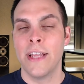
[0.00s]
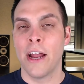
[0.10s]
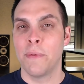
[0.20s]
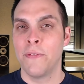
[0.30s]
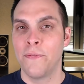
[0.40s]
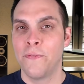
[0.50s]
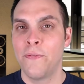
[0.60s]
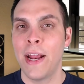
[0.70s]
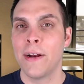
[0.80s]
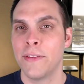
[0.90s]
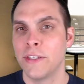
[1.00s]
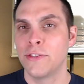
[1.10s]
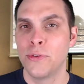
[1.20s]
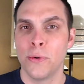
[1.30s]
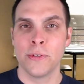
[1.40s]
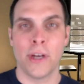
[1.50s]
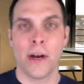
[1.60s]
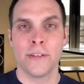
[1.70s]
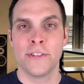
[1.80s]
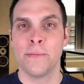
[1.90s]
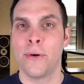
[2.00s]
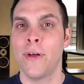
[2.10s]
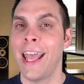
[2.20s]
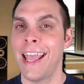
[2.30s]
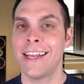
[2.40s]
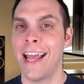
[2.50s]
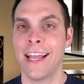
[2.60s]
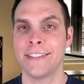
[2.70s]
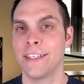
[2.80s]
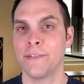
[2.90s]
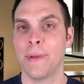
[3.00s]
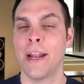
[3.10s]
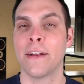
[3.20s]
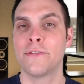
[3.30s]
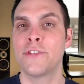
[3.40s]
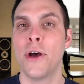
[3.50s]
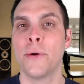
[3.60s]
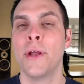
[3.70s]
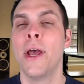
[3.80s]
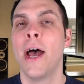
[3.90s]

Now, to be fair, these tools are simple hand axes made out of stone,